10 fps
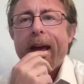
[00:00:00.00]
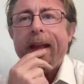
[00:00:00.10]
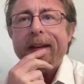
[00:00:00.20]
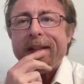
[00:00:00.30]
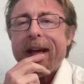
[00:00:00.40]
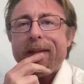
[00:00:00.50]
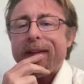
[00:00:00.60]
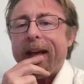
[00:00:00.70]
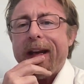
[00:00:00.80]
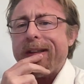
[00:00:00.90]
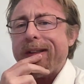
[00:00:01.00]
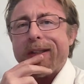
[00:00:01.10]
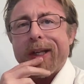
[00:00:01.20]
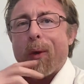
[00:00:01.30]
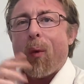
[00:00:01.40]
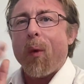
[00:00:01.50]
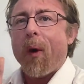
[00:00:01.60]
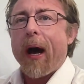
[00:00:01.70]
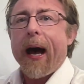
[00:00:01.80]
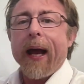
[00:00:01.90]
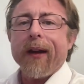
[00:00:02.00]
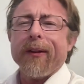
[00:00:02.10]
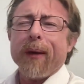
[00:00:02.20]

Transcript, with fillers: And these alpha guys are just like wild.